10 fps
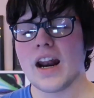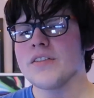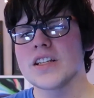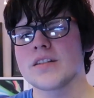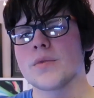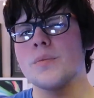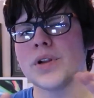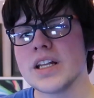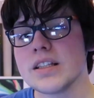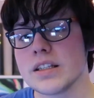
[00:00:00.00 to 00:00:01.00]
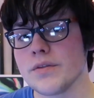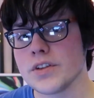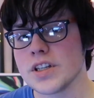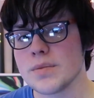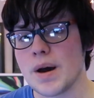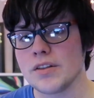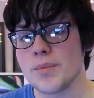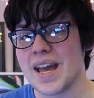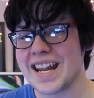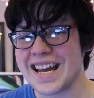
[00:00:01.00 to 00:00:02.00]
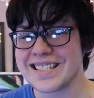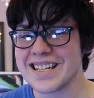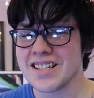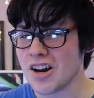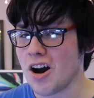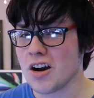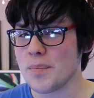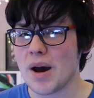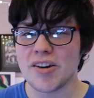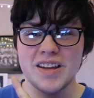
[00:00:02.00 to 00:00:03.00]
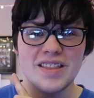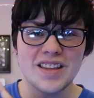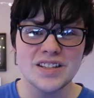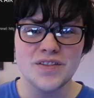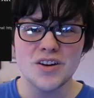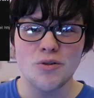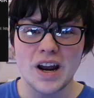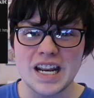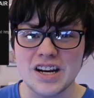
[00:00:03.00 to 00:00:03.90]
and I've seen some complete differences about them, and I did talk about it in this video right